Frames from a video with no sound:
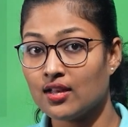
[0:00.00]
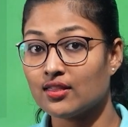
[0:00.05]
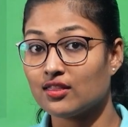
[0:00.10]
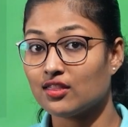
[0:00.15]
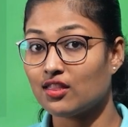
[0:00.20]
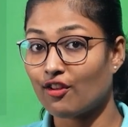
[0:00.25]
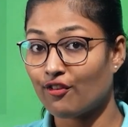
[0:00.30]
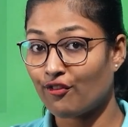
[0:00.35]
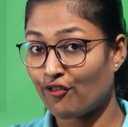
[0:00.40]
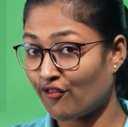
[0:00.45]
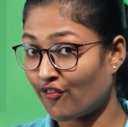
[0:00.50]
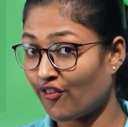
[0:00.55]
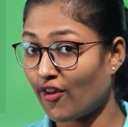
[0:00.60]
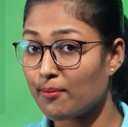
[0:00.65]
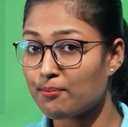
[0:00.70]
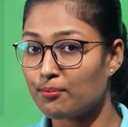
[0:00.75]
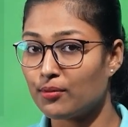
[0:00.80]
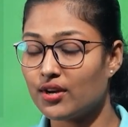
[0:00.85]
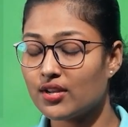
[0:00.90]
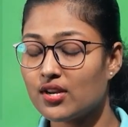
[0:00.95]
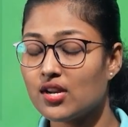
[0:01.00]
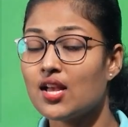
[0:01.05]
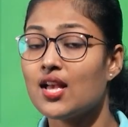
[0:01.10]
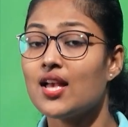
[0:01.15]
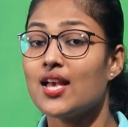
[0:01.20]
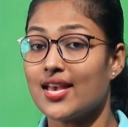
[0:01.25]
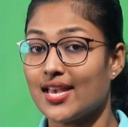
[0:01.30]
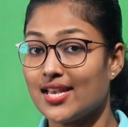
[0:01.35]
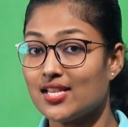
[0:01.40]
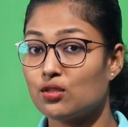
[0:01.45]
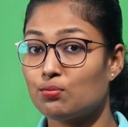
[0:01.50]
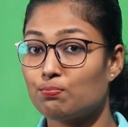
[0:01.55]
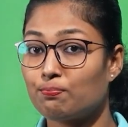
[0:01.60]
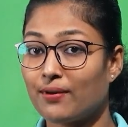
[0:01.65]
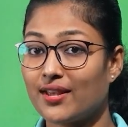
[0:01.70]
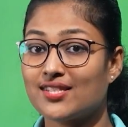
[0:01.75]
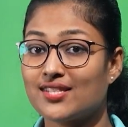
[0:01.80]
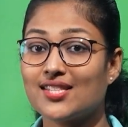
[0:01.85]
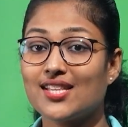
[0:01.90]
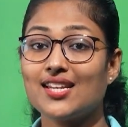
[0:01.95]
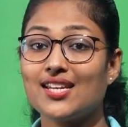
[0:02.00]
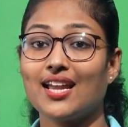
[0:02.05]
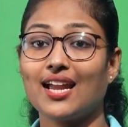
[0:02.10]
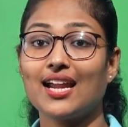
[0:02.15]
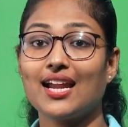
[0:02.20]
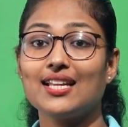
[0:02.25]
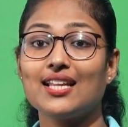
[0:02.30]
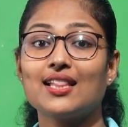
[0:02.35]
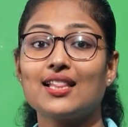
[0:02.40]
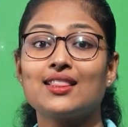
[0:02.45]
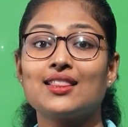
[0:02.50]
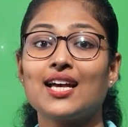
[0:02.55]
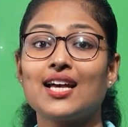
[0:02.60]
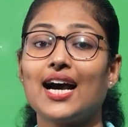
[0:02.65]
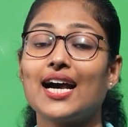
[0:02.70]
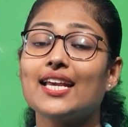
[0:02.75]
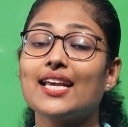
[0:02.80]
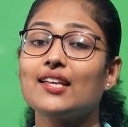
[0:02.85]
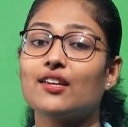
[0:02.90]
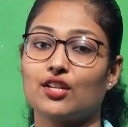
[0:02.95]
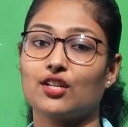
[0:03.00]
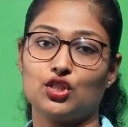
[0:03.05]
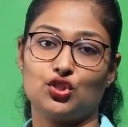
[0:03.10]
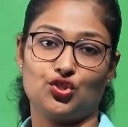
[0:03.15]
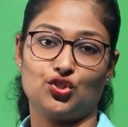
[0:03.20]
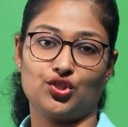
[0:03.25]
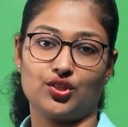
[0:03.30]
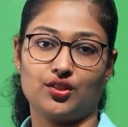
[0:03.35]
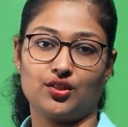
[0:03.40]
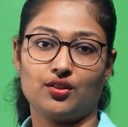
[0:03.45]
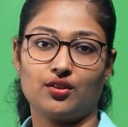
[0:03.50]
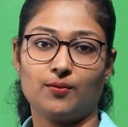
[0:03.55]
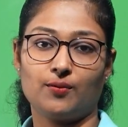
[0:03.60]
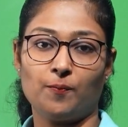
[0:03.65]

the femur, is present in the thigh region.